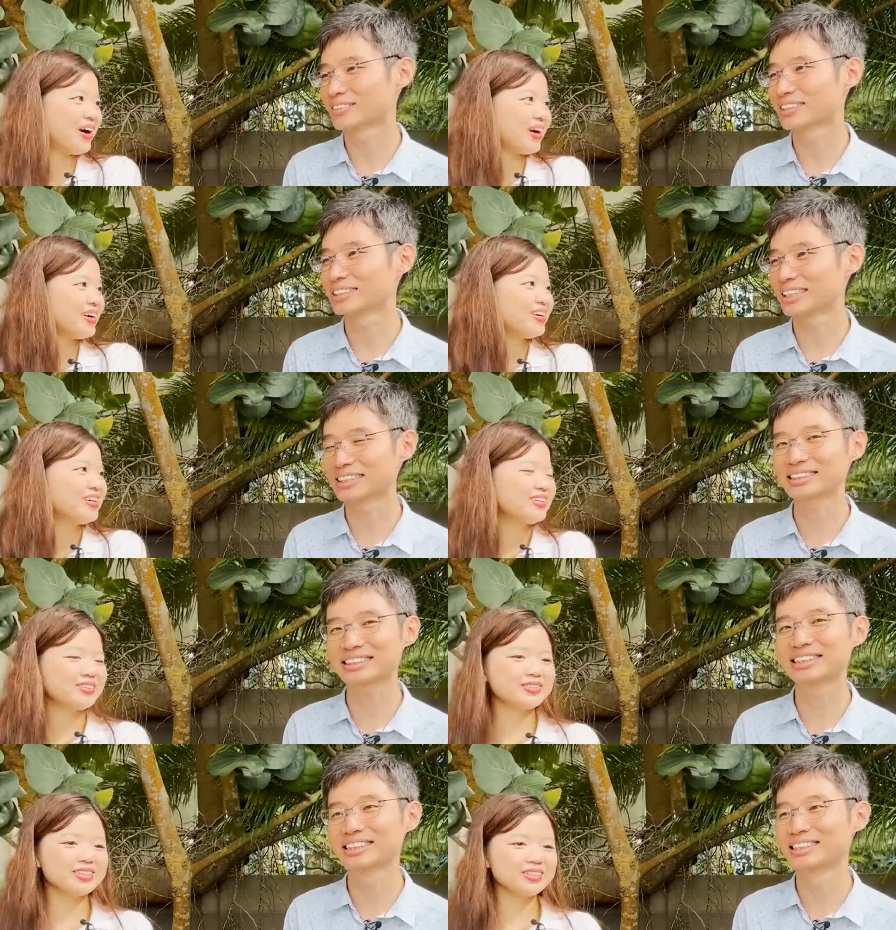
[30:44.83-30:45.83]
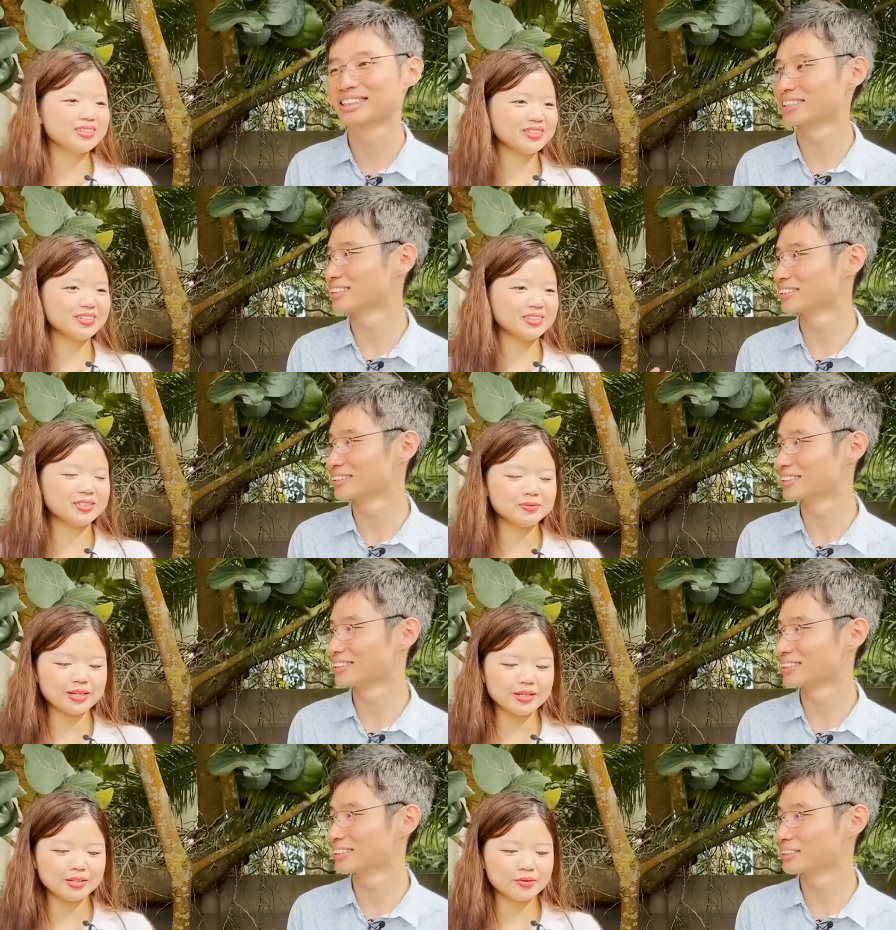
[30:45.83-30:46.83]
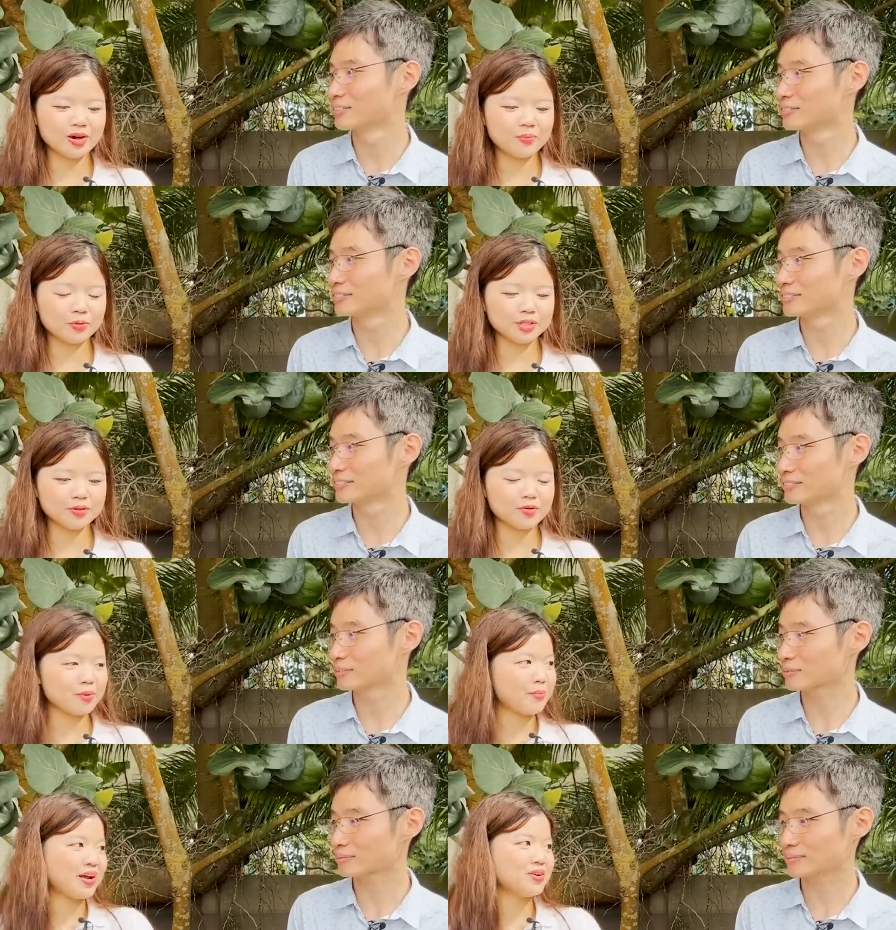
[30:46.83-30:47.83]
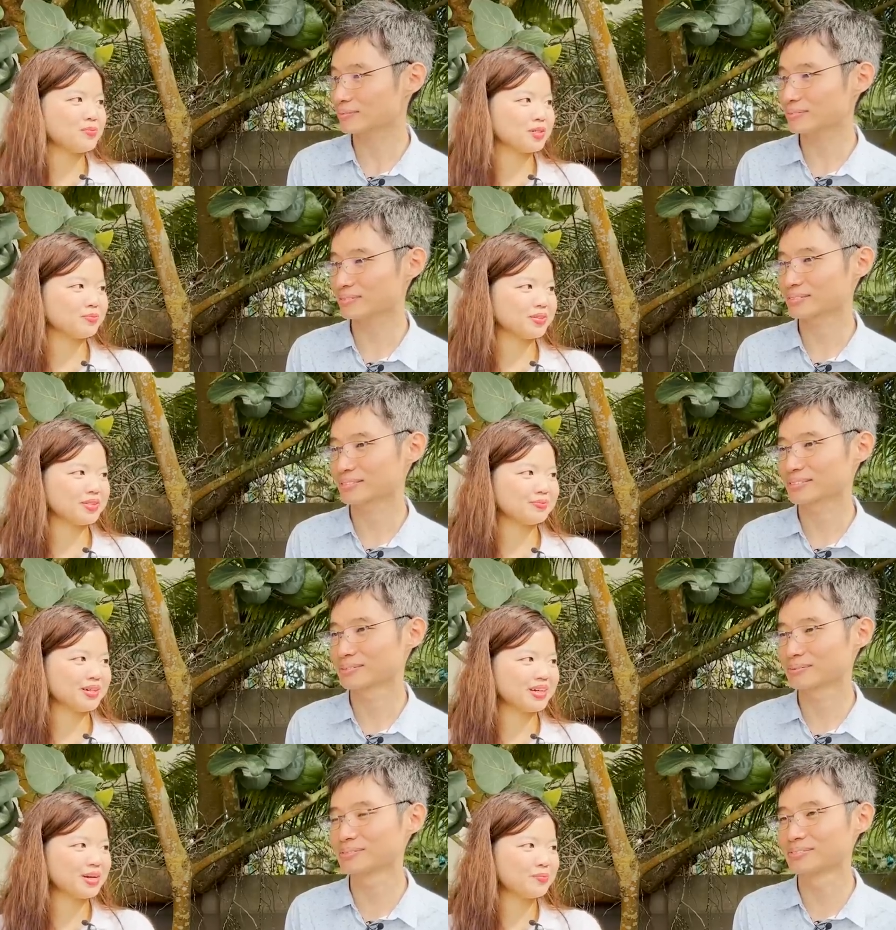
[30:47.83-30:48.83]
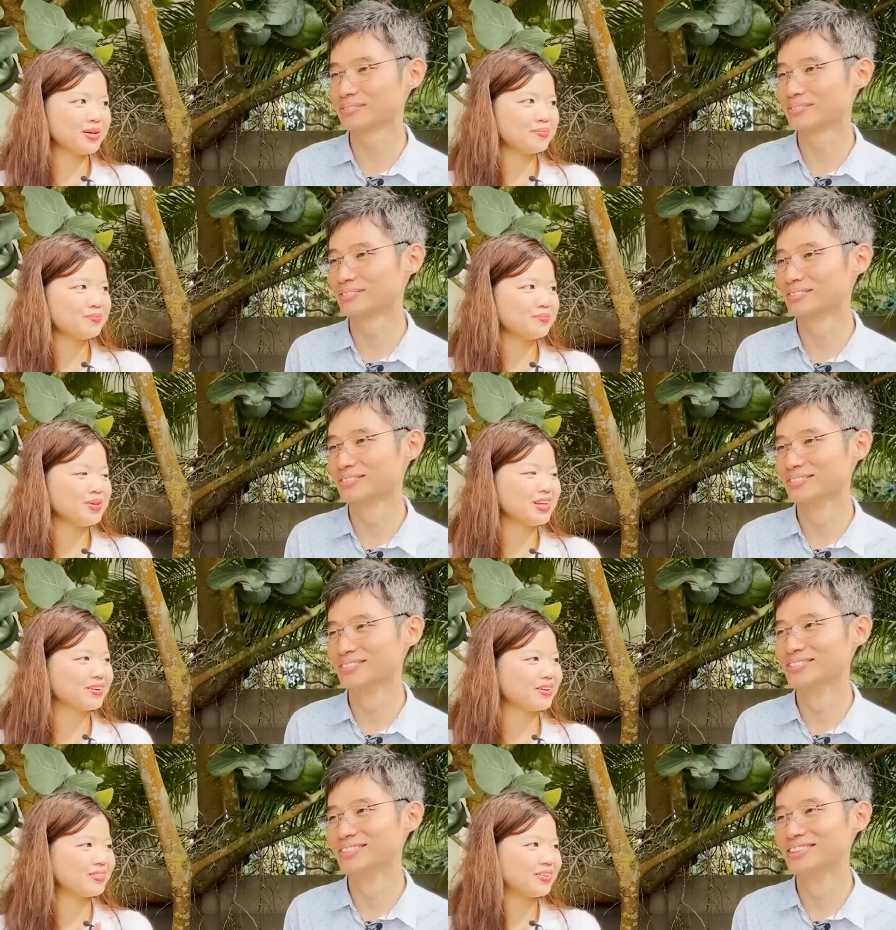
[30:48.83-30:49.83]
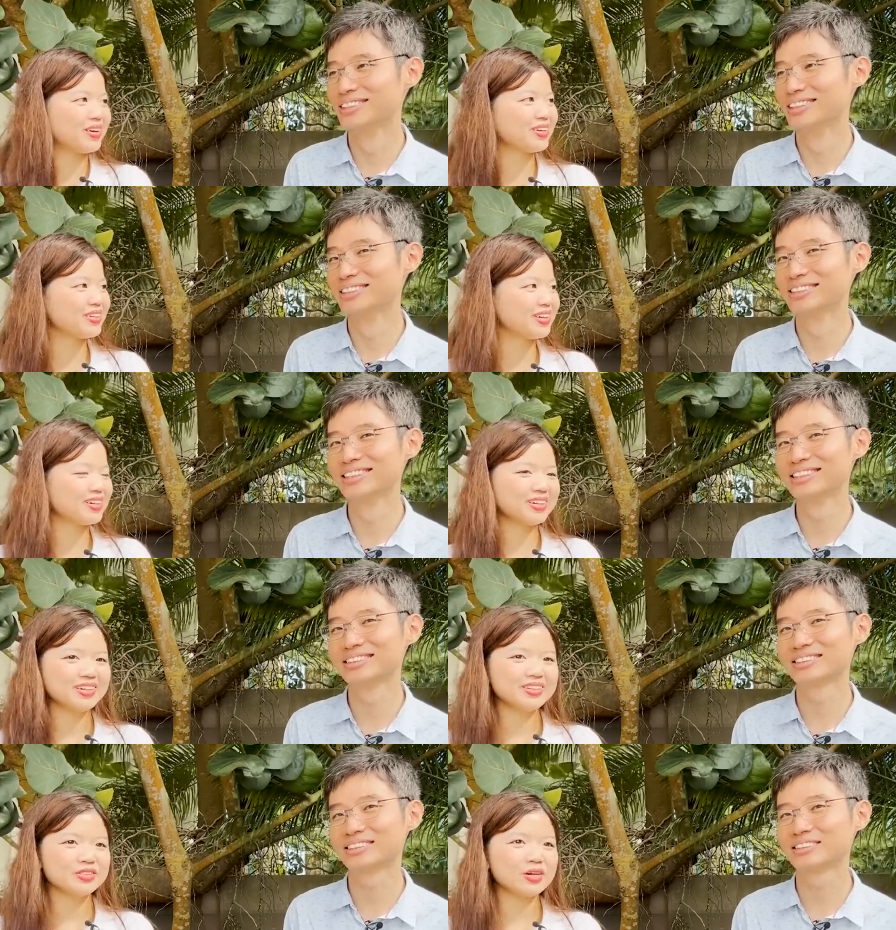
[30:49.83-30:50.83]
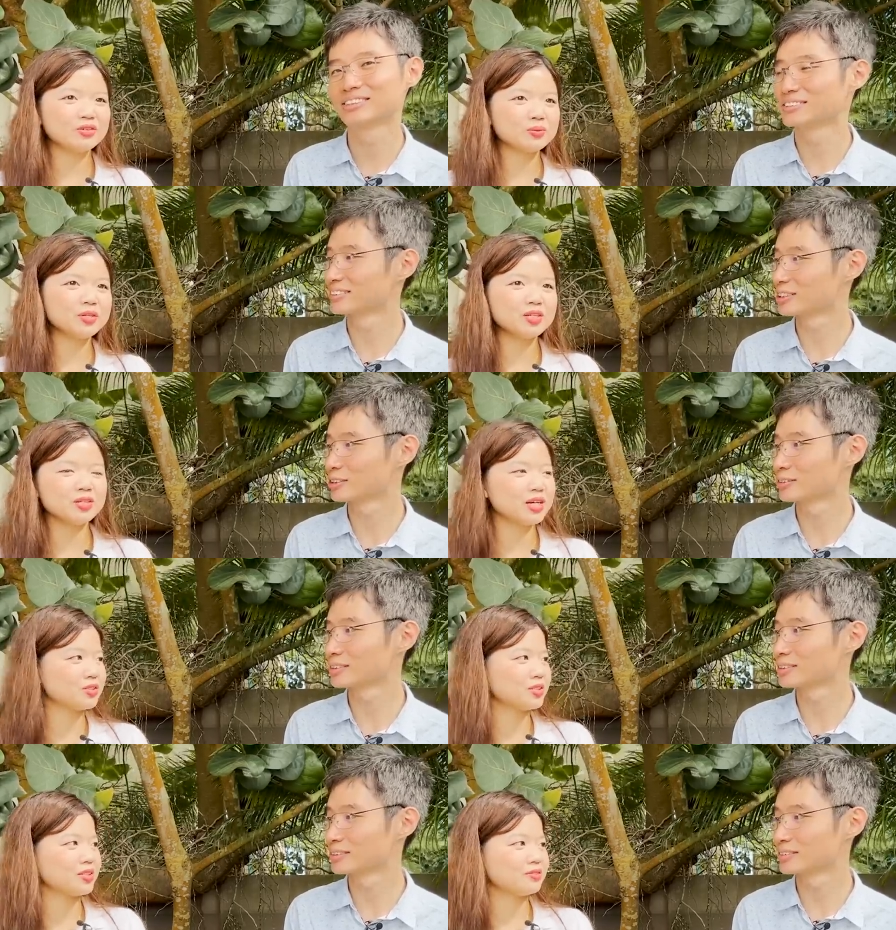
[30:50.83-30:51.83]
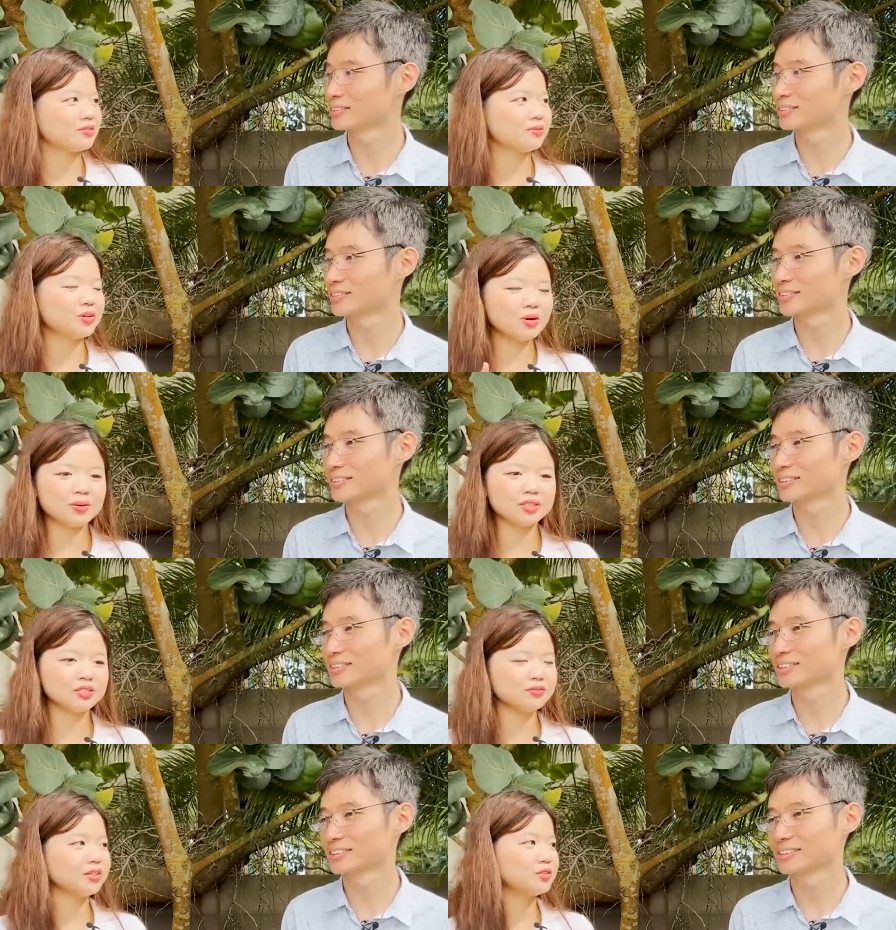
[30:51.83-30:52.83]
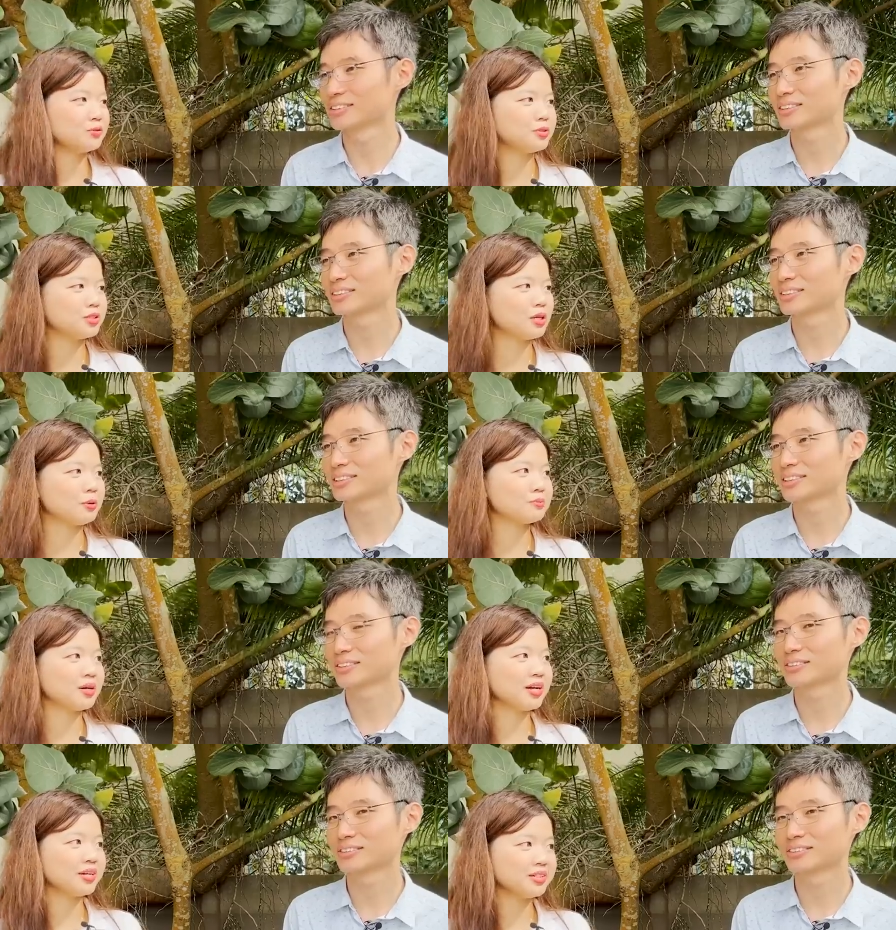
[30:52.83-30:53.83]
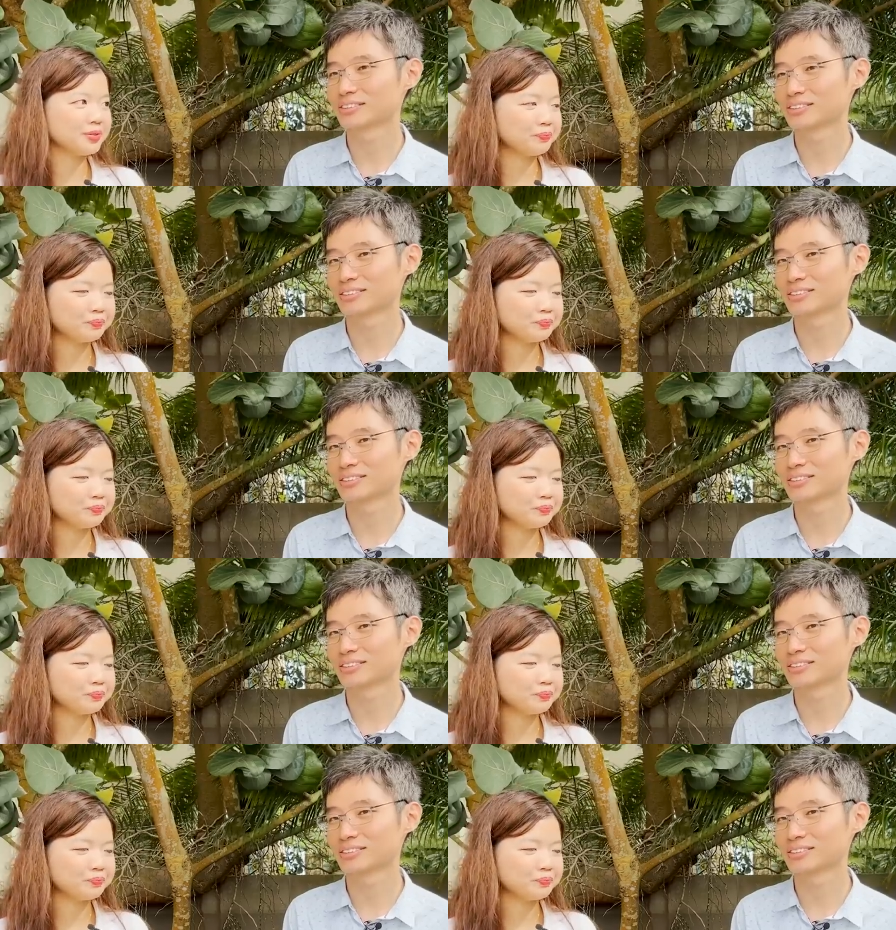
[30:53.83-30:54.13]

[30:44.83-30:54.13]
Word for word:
Speaker 1: right? Yes. You see, it, it, seems that you are approaching it from a binary perspective, but there mm. can be a middle ground, right? Like so ultimately, you need to ask yourself, what do I want to achieve in the next few years? How much money I need?